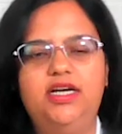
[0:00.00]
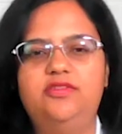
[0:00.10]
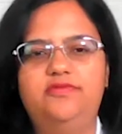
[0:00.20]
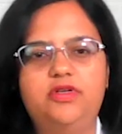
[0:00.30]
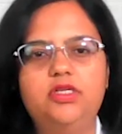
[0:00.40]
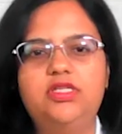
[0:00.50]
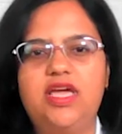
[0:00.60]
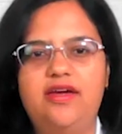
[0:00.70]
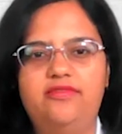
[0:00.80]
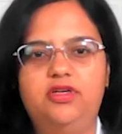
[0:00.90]
Its first
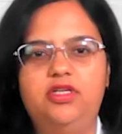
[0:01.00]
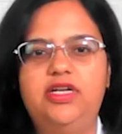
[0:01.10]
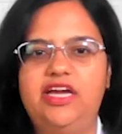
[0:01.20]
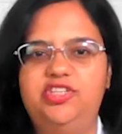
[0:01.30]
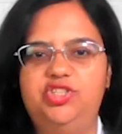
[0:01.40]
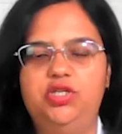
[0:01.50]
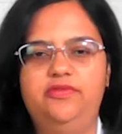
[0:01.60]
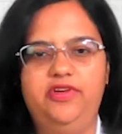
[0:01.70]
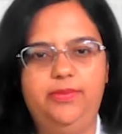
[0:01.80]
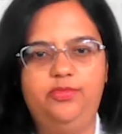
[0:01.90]
ever
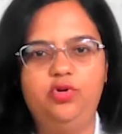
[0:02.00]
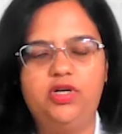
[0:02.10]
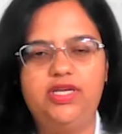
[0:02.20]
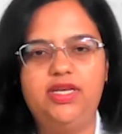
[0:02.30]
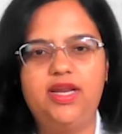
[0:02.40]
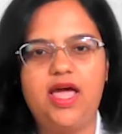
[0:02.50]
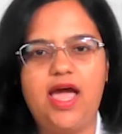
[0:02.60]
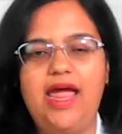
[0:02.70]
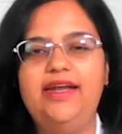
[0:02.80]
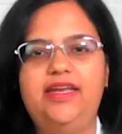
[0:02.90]
textured wheat protein
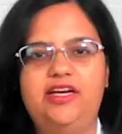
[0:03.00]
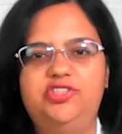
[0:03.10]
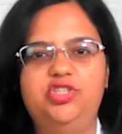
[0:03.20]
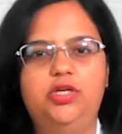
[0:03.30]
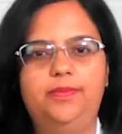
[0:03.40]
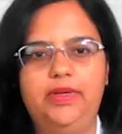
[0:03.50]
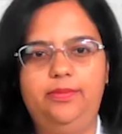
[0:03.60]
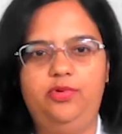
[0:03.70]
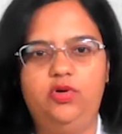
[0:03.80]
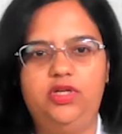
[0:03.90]
and textured pea
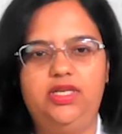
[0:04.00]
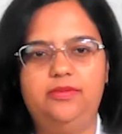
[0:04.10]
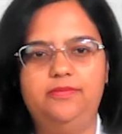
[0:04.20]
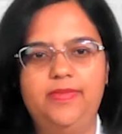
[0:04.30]
protein.